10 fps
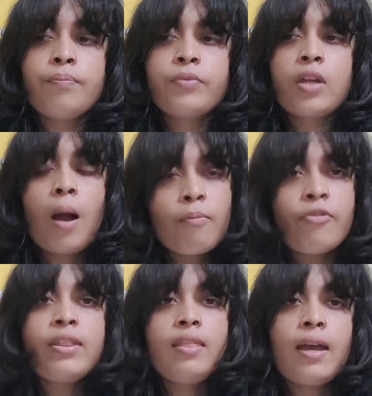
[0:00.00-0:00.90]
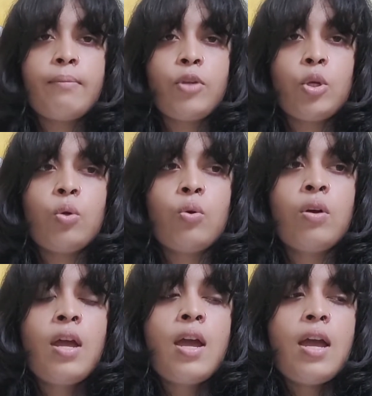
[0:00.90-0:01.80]
come with them, you know.
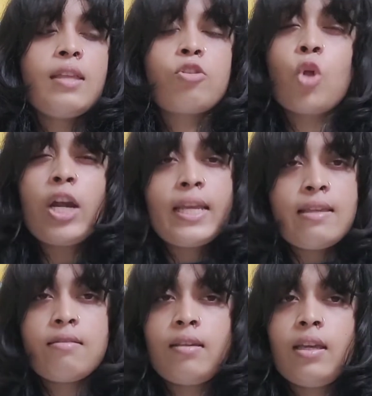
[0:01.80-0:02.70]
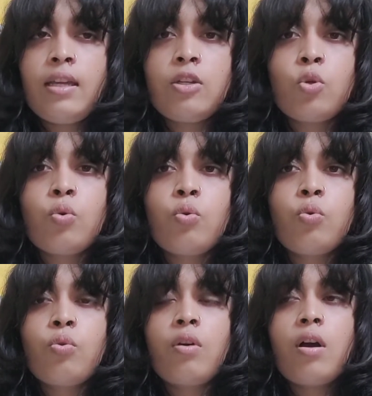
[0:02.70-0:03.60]
It's not easy
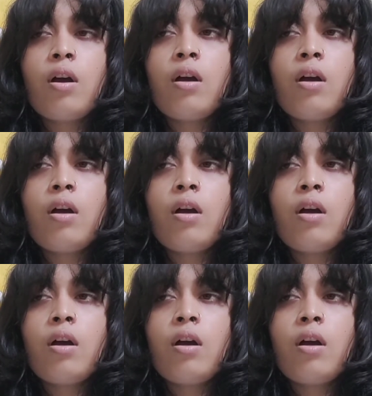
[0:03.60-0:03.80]
to